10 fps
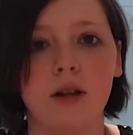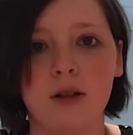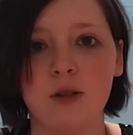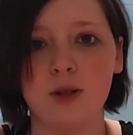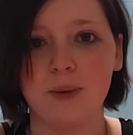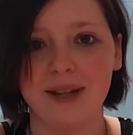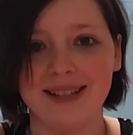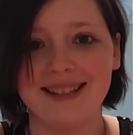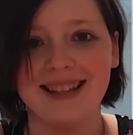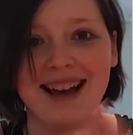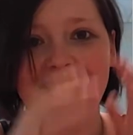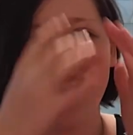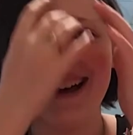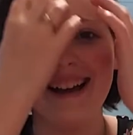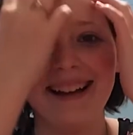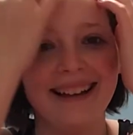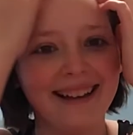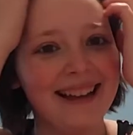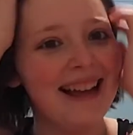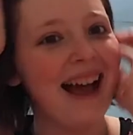Sweets.
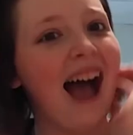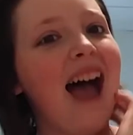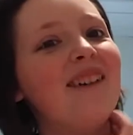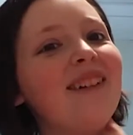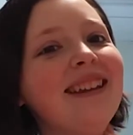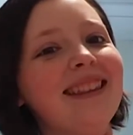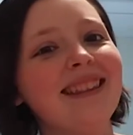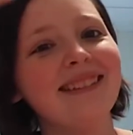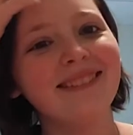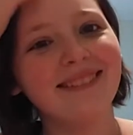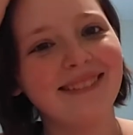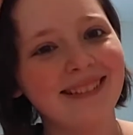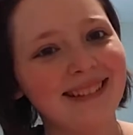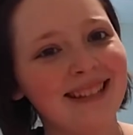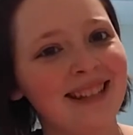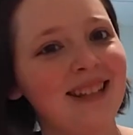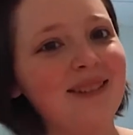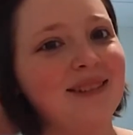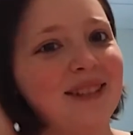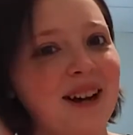I went through
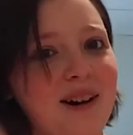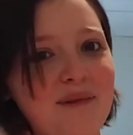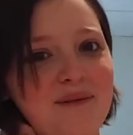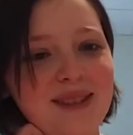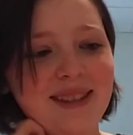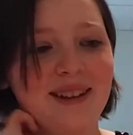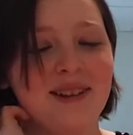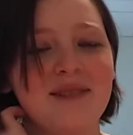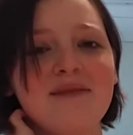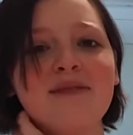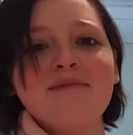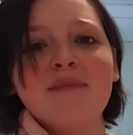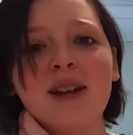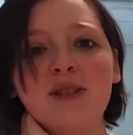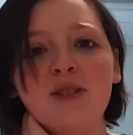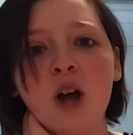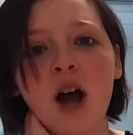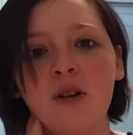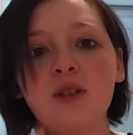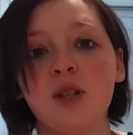2 tubs of mint
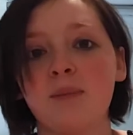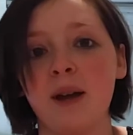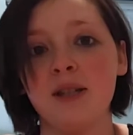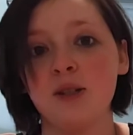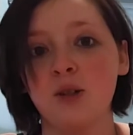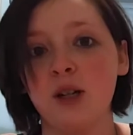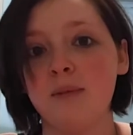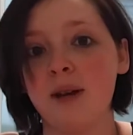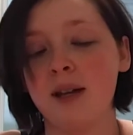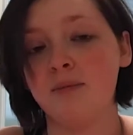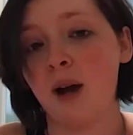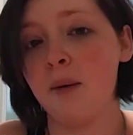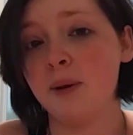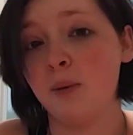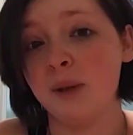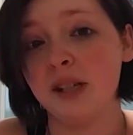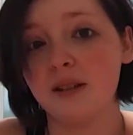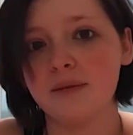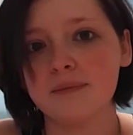chocolate chip ice cream in probably a week.